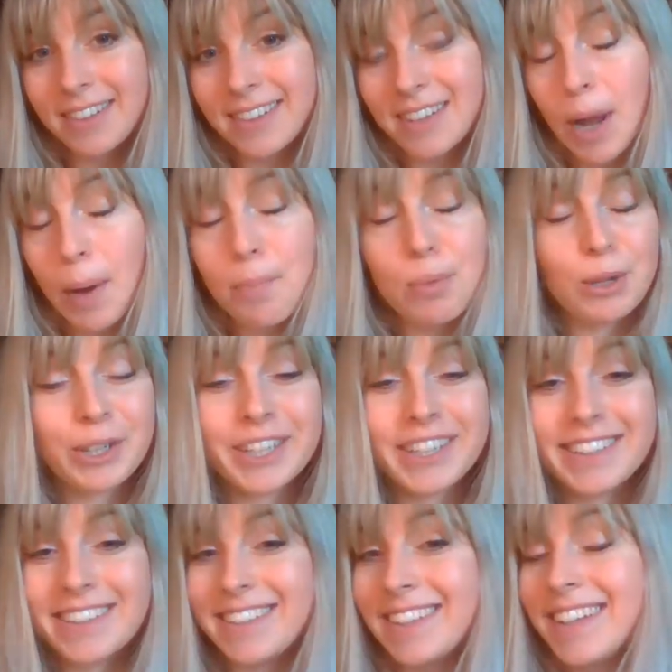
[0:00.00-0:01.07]

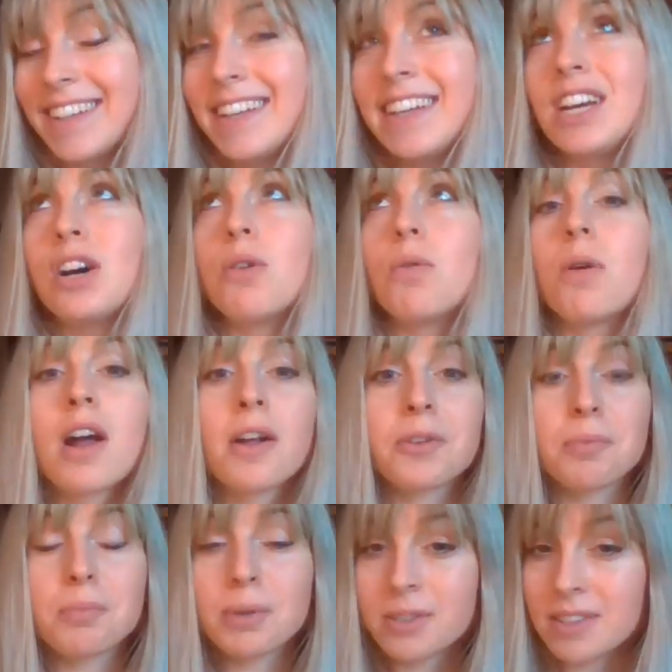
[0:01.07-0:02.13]
completely,
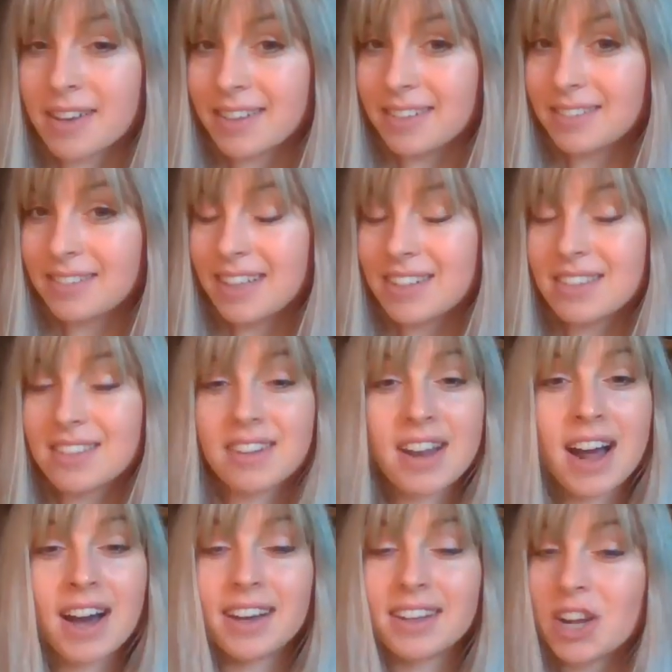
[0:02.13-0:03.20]
100%. It's
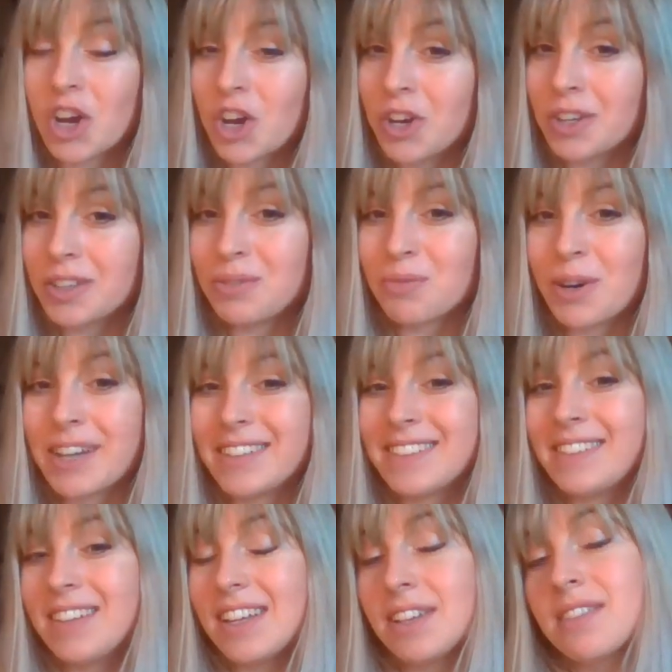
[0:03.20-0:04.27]
not a good way
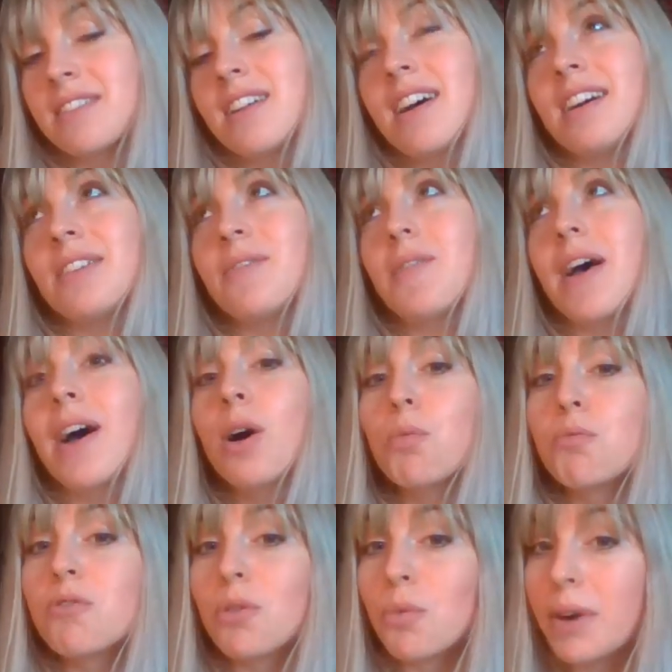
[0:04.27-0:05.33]
it's not a
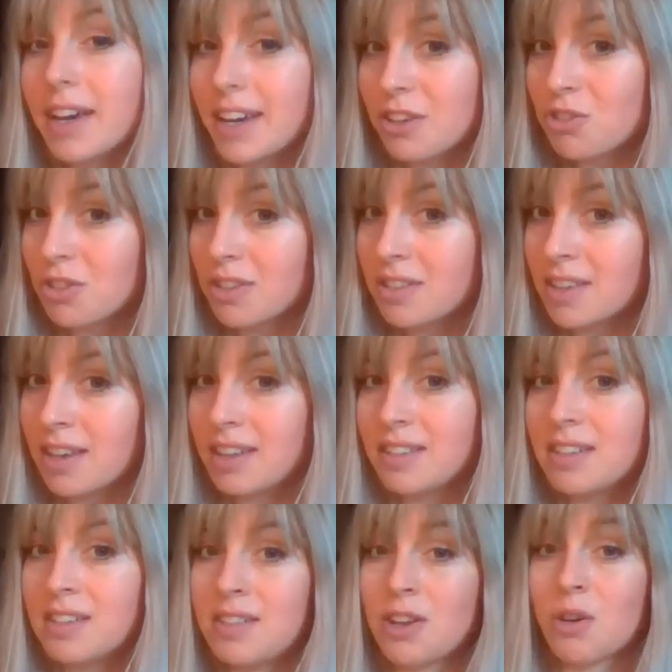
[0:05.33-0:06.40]
helpful way, I should say,
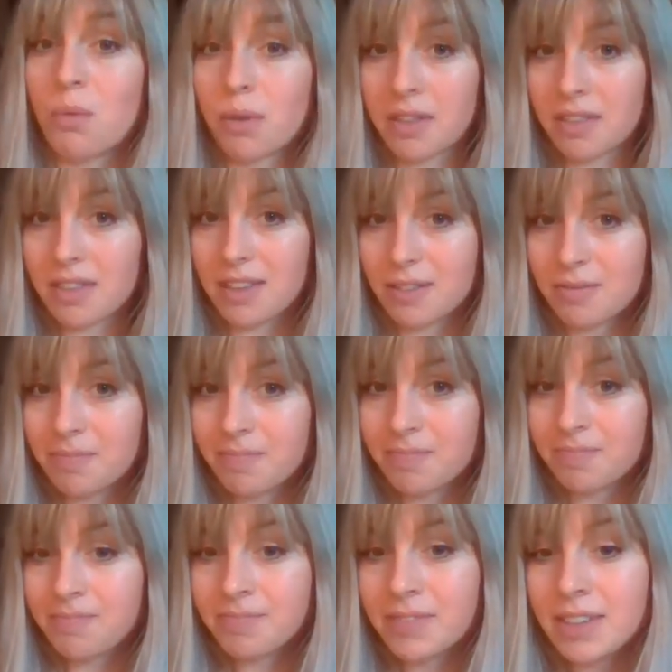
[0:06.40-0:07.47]
to deal with it.
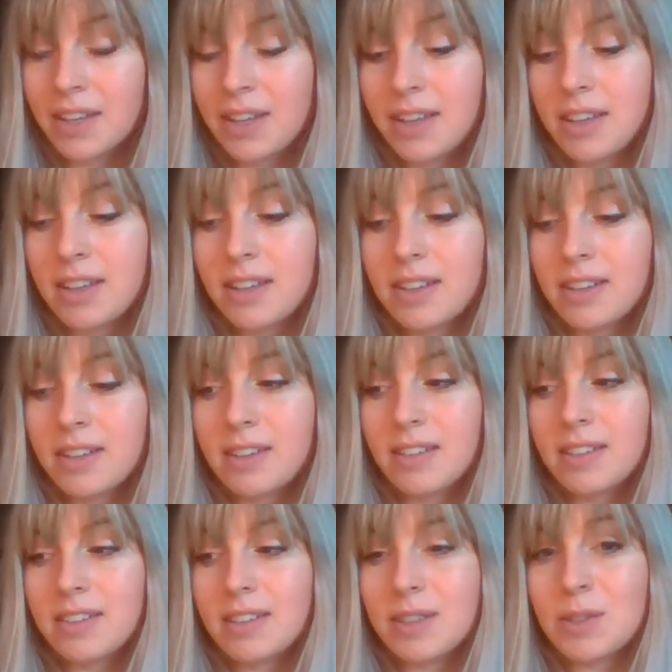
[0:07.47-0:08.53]

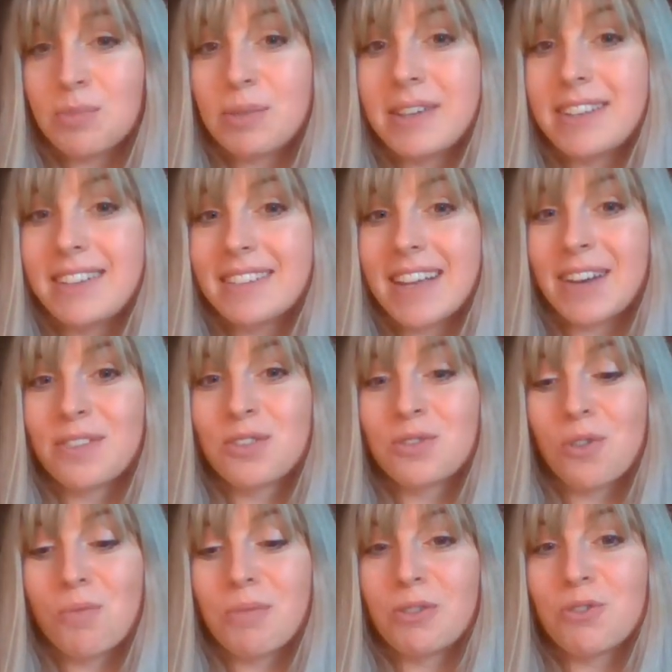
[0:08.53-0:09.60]
These beings have
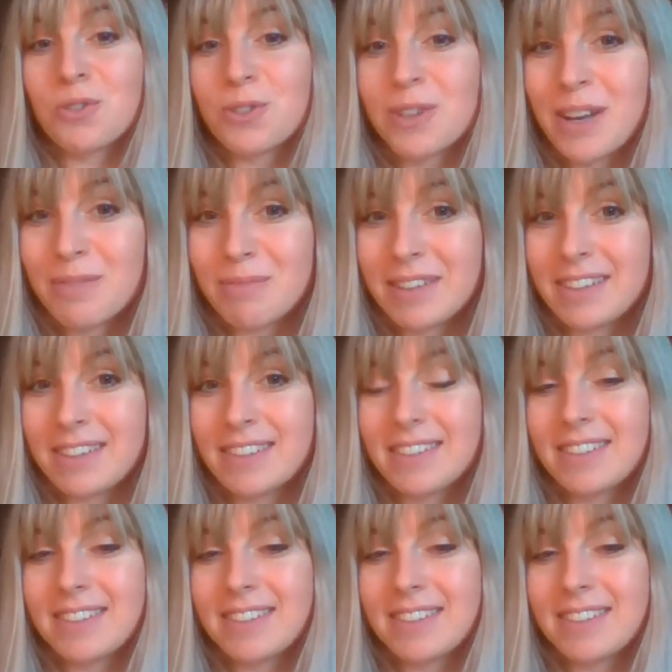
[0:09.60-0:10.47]
so much resentment.